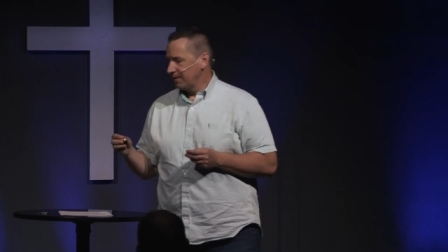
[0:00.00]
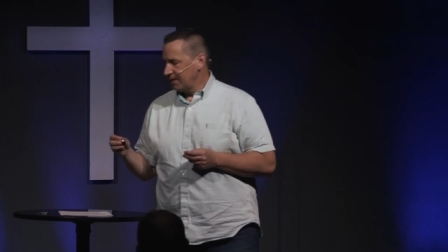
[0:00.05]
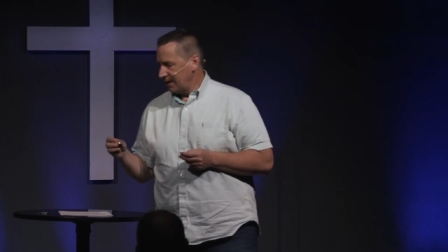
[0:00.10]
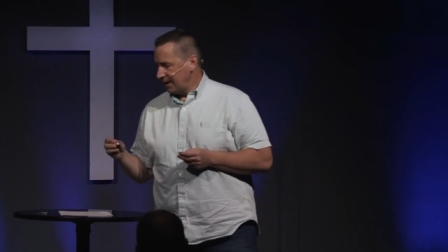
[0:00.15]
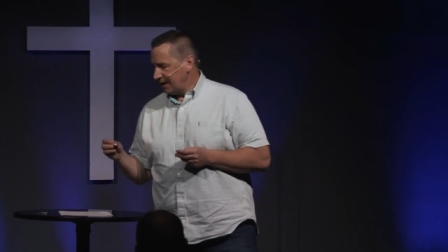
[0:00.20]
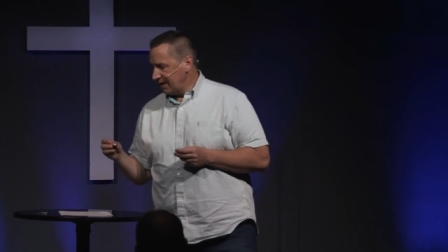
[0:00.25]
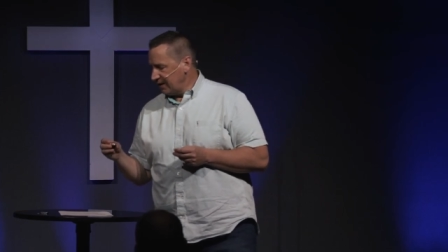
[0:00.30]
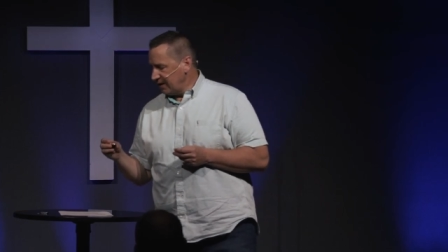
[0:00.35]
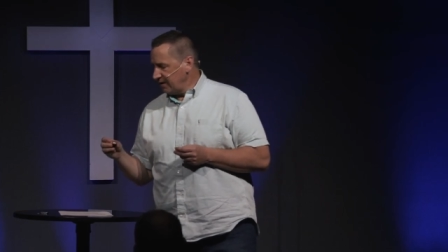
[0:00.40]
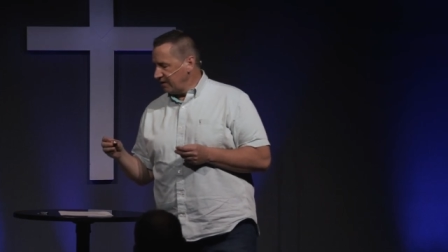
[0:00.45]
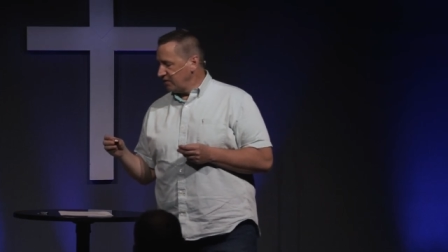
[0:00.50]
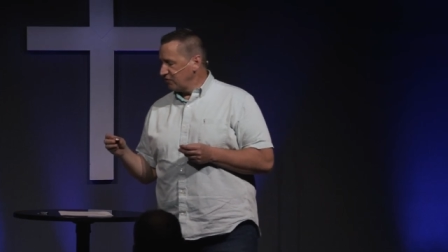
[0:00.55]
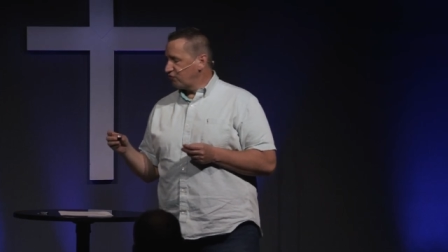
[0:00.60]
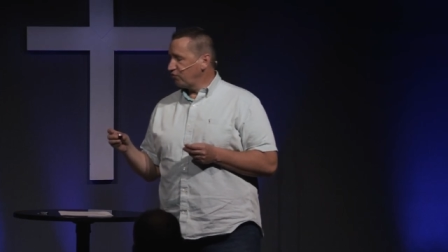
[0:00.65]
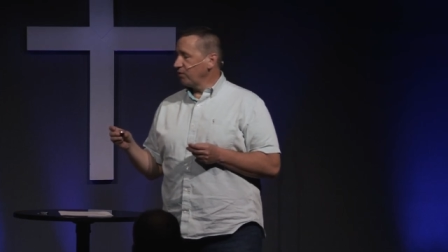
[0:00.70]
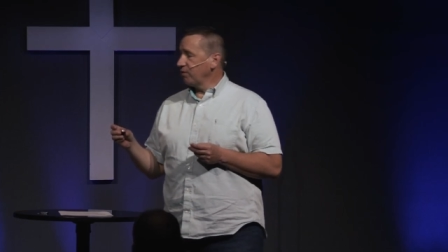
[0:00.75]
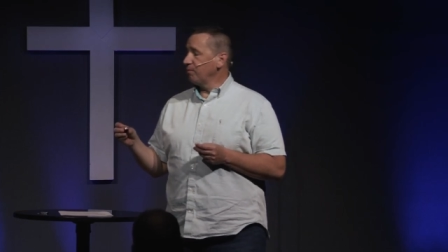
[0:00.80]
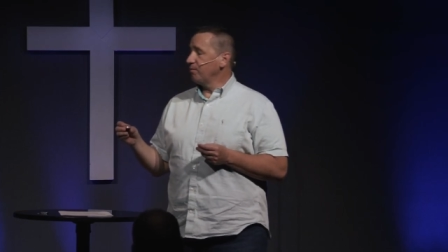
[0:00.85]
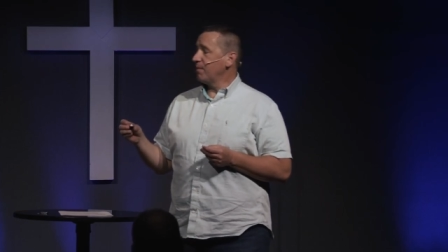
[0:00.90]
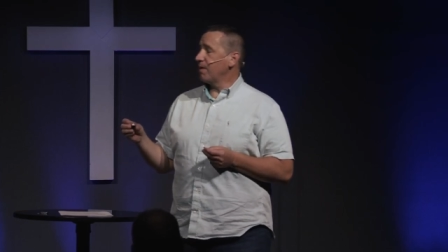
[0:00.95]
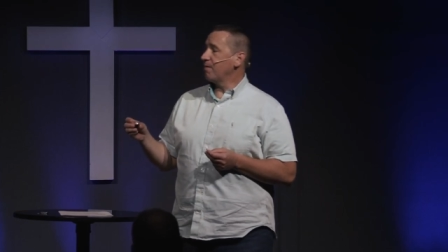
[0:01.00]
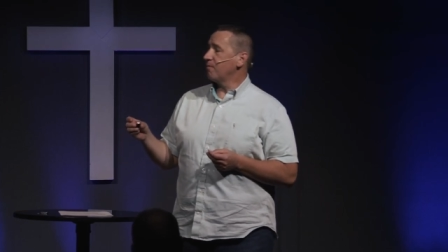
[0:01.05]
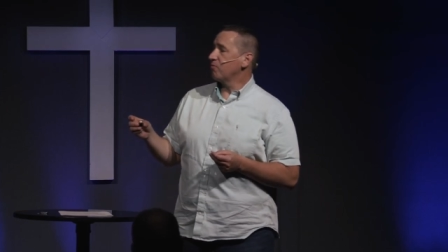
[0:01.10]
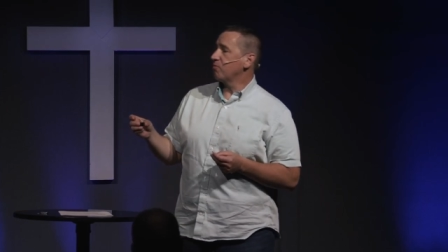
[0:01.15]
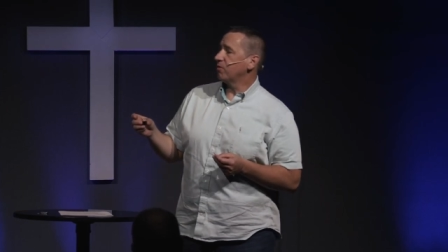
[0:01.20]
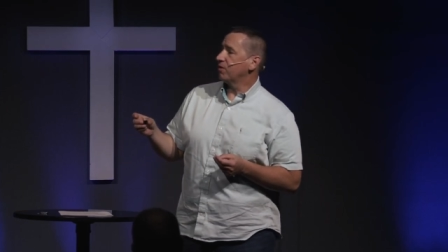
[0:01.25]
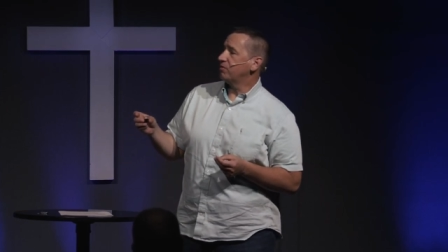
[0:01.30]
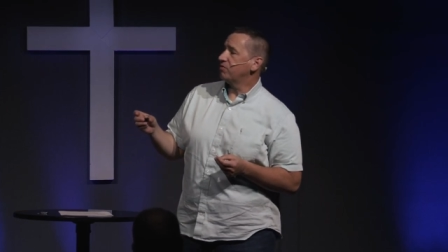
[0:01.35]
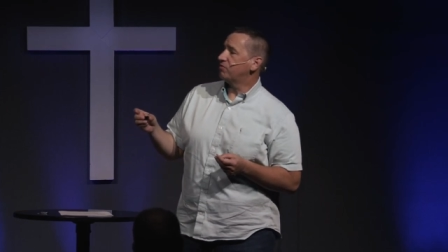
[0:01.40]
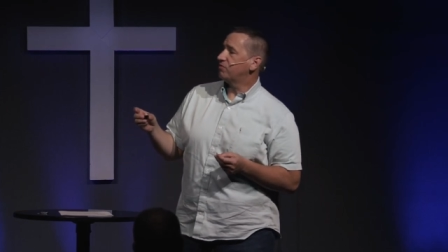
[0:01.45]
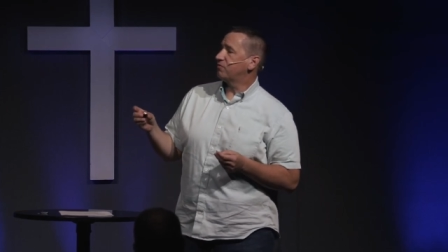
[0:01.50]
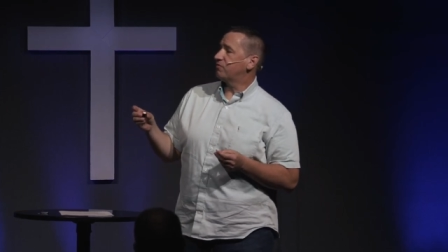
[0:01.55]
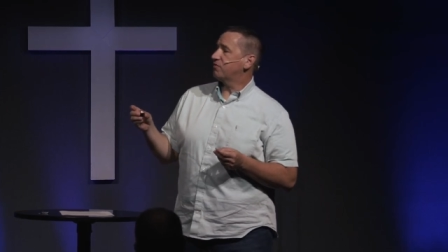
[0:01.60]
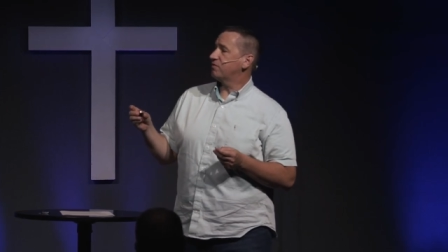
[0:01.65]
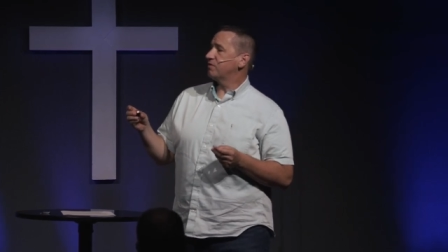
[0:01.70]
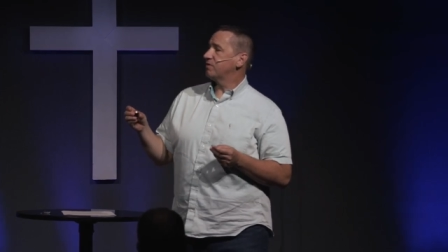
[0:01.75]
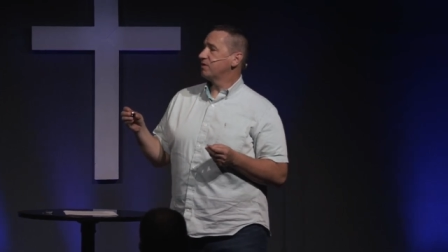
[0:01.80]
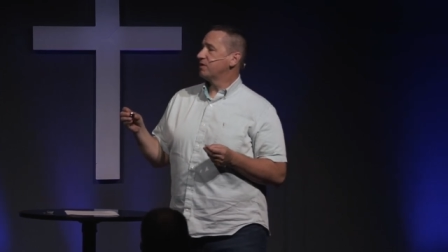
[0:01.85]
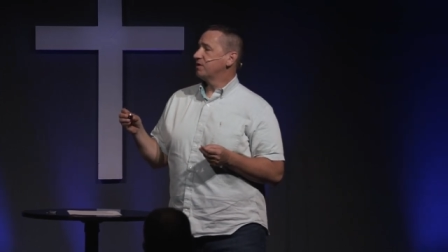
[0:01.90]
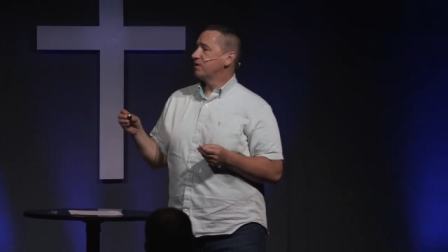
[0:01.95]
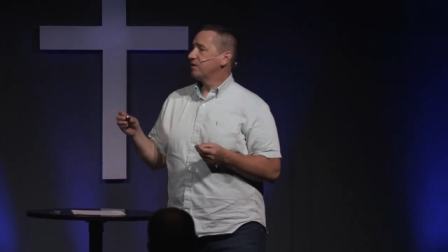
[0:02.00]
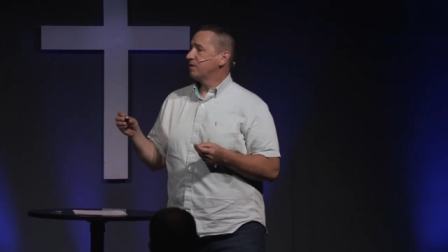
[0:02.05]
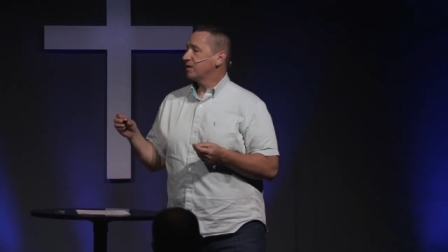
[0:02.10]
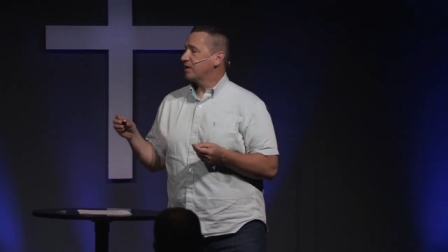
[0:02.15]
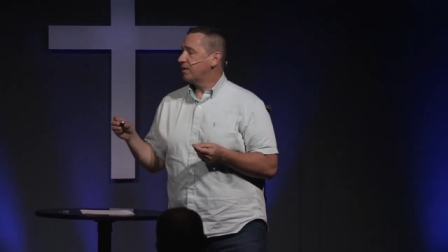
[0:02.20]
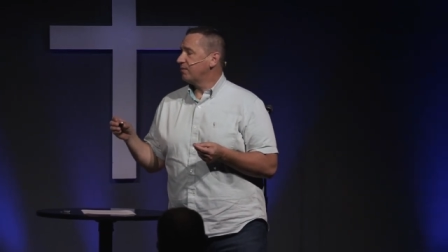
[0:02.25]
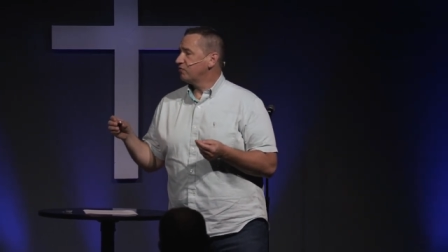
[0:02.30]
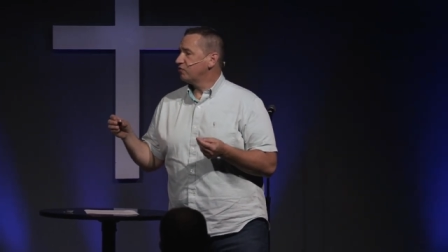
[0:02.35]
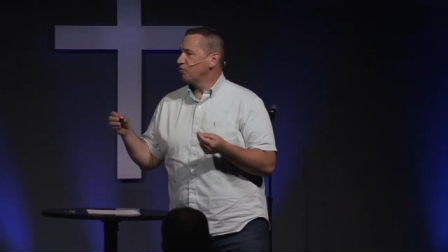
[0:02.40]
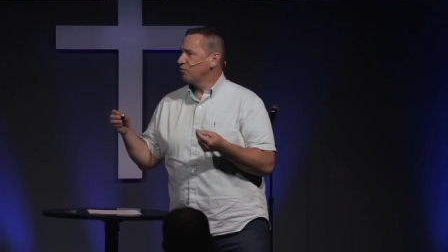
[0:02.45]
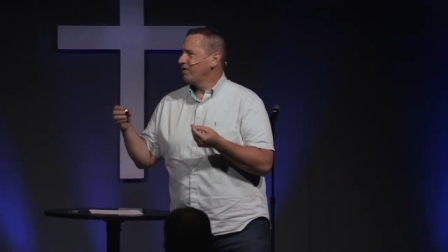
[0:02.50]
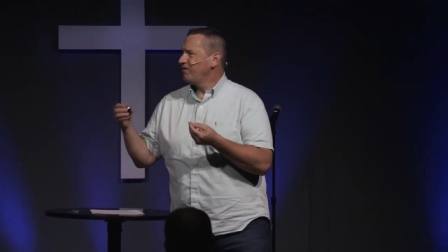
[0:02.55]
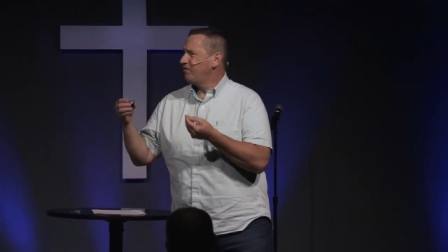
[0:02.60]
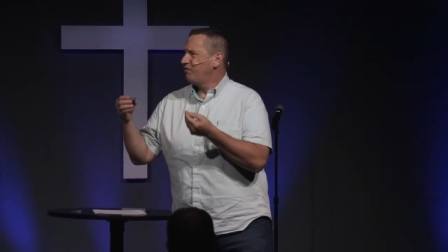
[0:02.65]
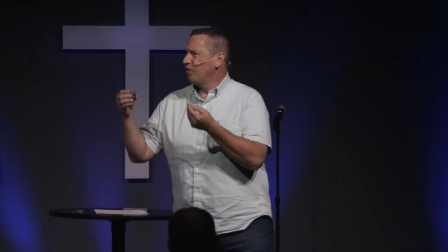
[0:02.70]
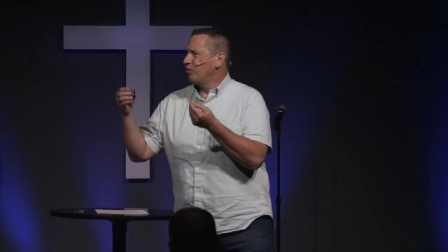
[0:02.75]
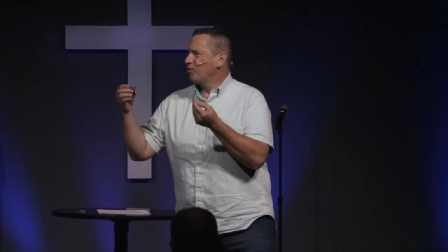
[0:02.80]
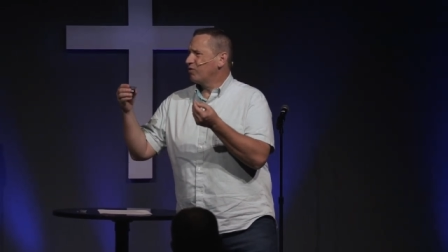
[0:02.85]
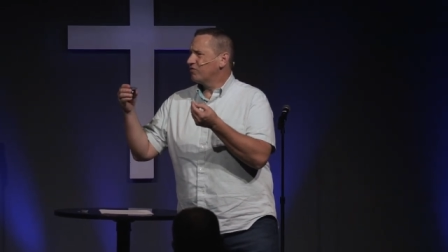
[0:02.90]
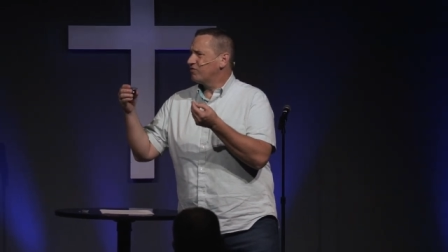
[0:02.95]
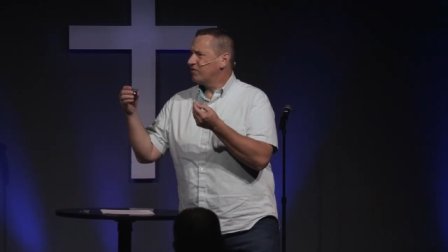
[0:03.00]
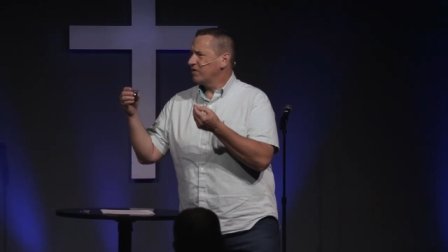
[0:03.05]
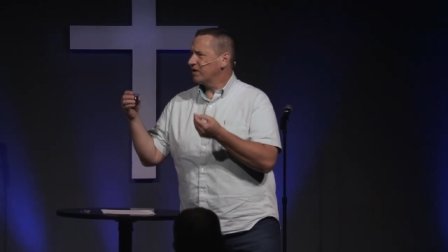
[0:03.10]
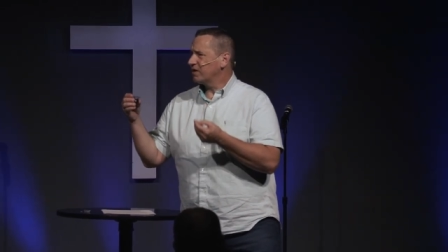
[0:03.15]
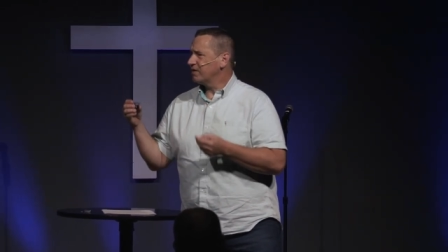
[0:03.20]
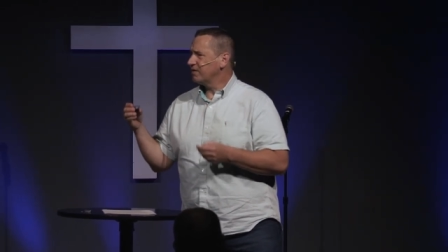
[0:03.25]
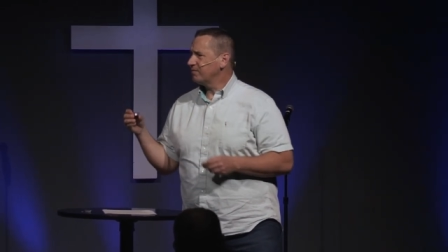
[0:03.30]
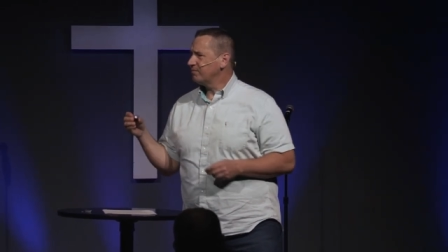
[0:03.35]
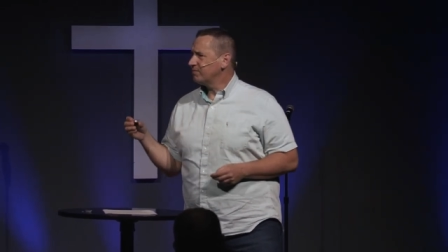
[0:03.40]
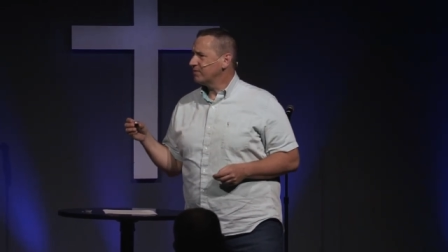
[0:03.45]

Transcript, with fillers: And in this remembrance comes a refocusing.